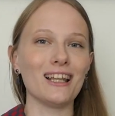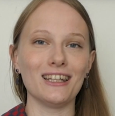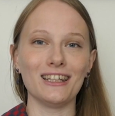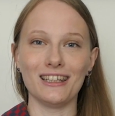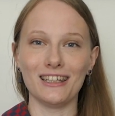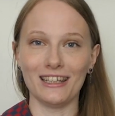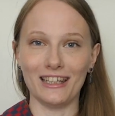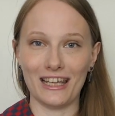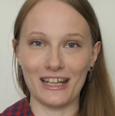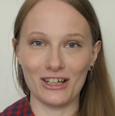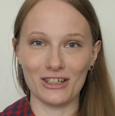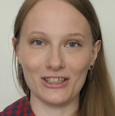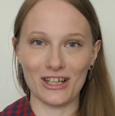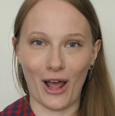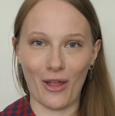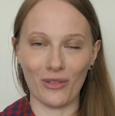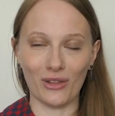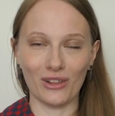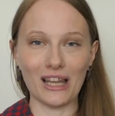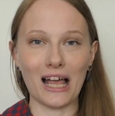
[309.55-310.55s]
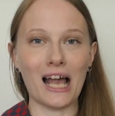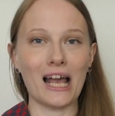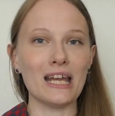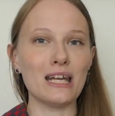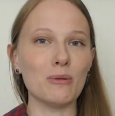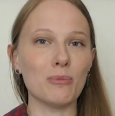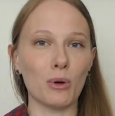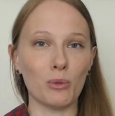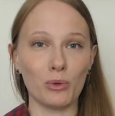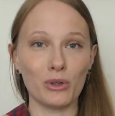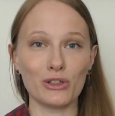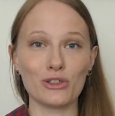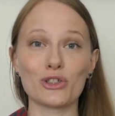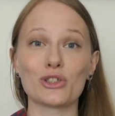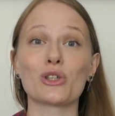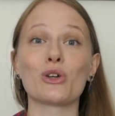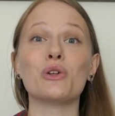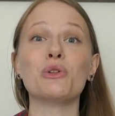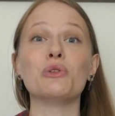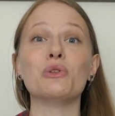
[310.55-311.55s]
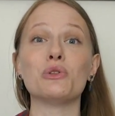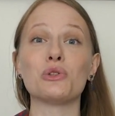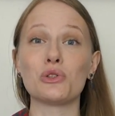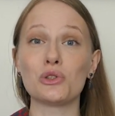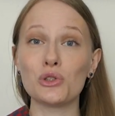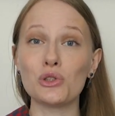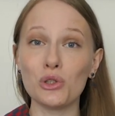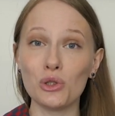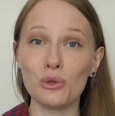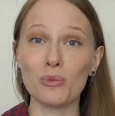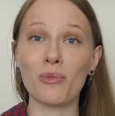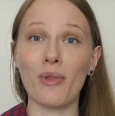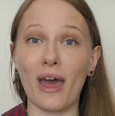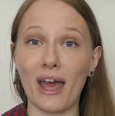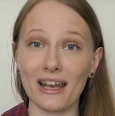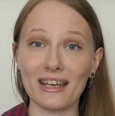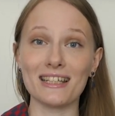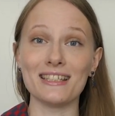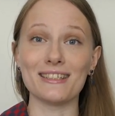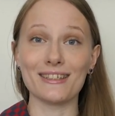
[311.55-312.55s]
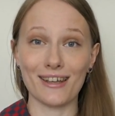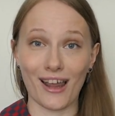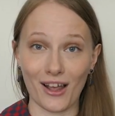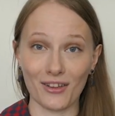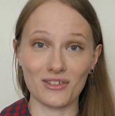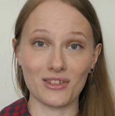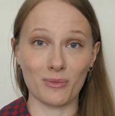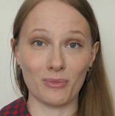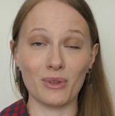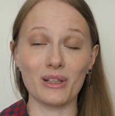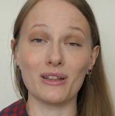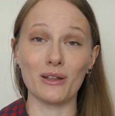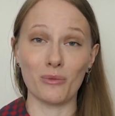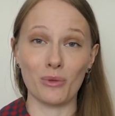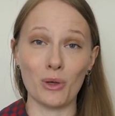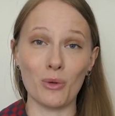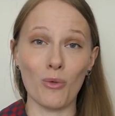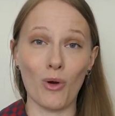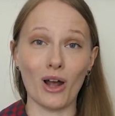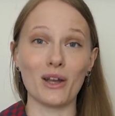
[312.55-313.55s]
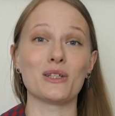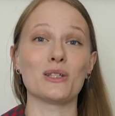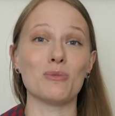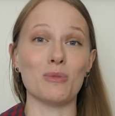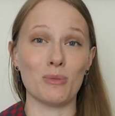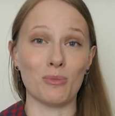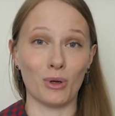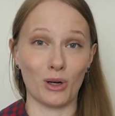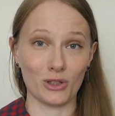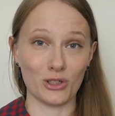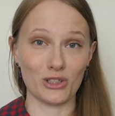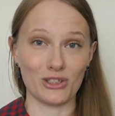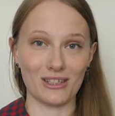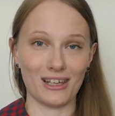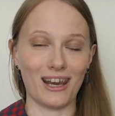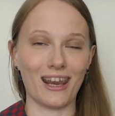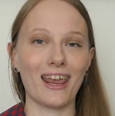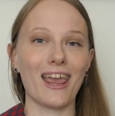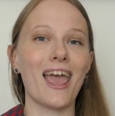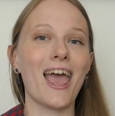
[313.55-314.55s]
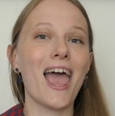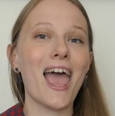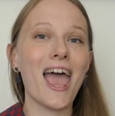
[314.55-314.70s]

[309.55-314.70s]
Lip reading: later down the line, but we're just going to assume that it's not something that we want to be purchasing.